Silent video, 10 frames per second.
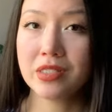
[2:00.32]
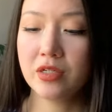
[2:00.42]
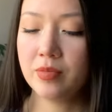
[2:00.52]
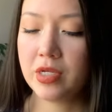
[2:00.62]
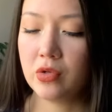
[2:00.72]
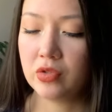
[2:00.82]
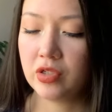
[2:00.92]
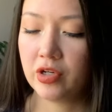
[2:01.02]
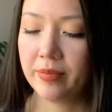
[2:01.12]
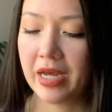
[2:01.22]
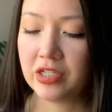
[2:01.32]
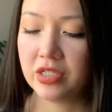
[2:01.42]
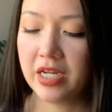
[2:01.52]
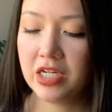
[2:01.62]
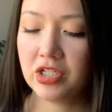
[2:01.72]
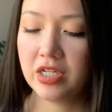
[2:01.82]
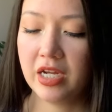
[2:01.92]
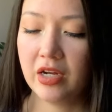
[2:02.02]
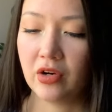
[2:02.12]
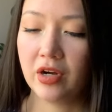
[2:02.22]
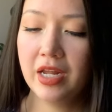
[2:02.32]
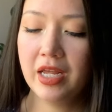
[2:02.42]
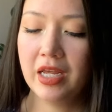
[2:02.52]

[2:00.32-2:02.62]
need to be using your imagination or